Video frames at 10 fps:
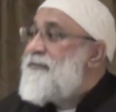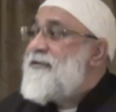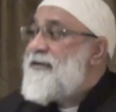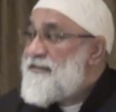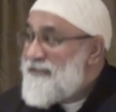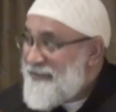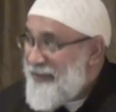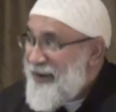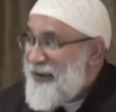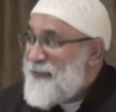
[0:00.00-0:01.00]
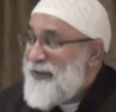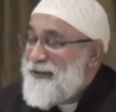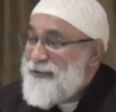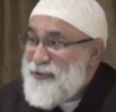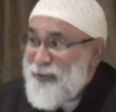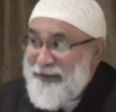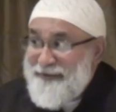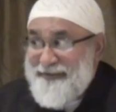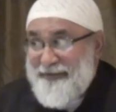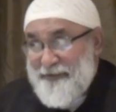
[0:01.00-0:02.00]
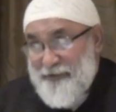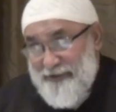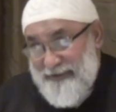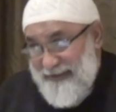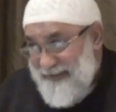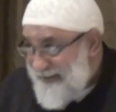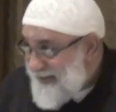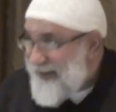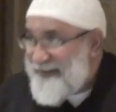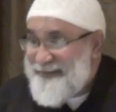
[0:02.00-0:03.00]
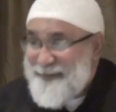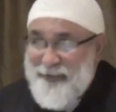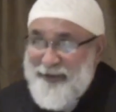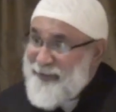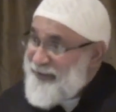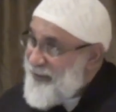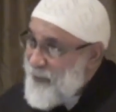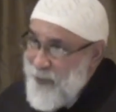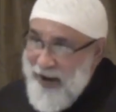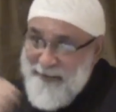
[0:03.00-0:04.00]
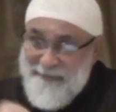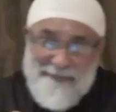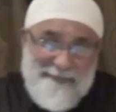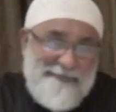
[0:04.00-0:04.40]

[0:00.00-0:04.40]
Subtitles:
This time in 2036 will be the wham.